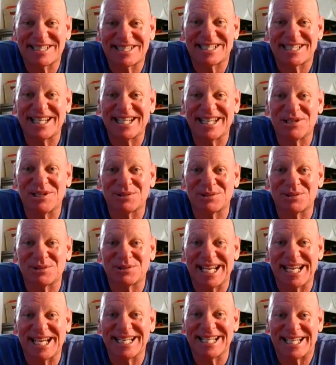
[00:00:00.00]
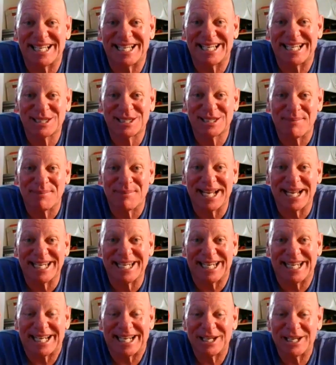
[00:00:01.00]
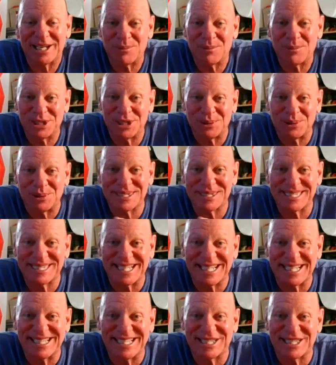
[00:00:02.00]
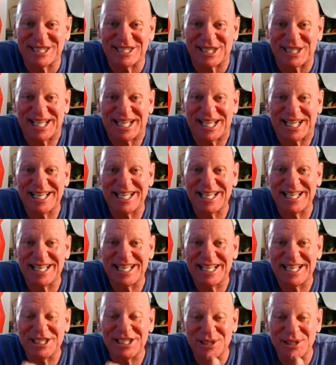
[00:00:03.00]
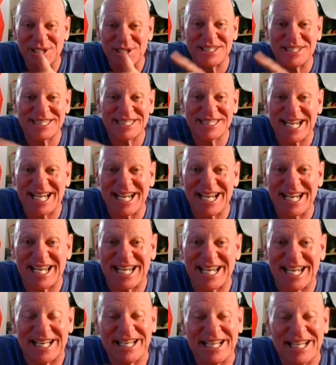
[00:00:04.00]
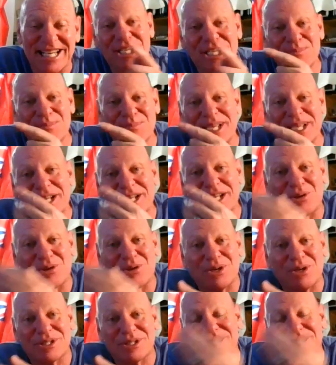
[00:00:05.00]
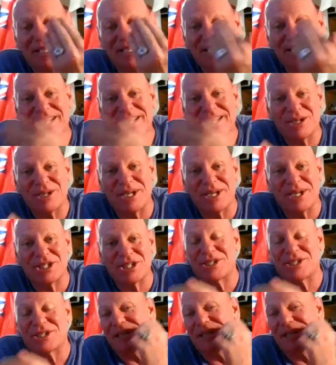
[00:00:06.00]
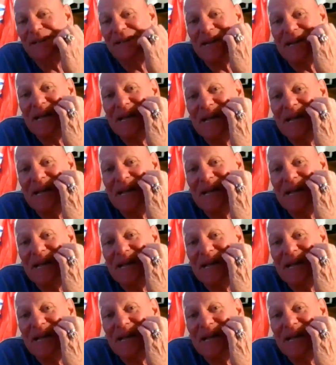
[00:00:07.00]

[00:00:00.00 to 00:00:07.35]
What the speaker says: Yeah. It's legal tender. It's money with your signature. You can say that. It could be a cross question.